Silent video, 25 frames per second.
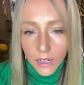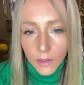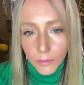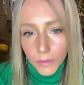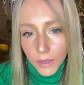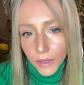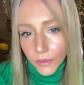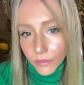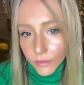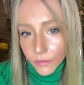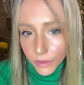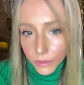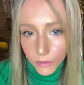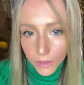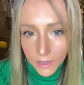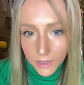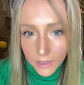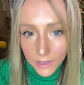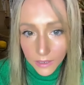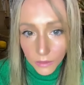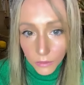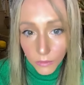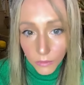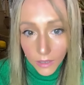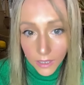every once
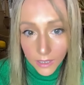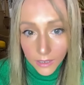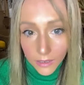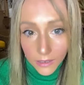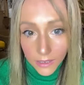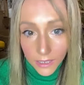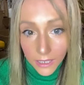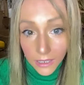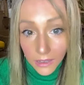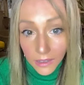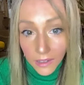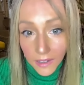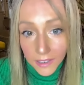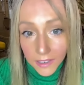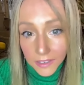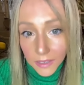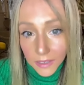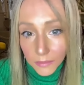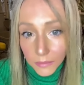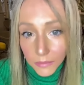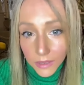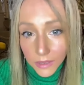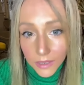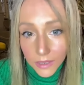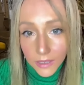in a while. He liked
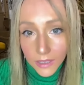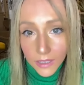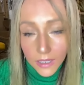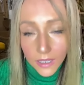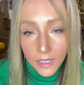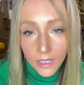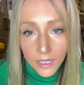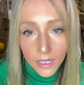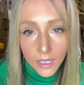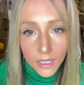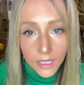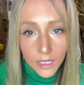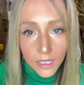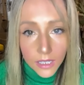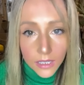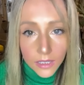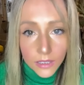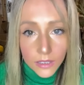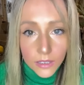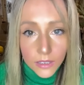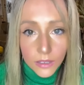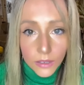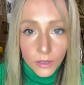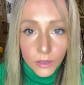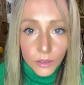him.
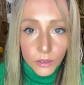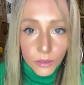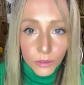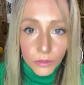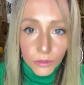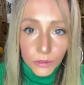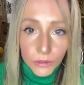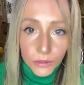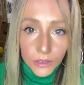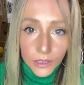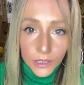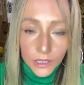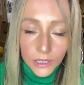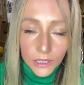So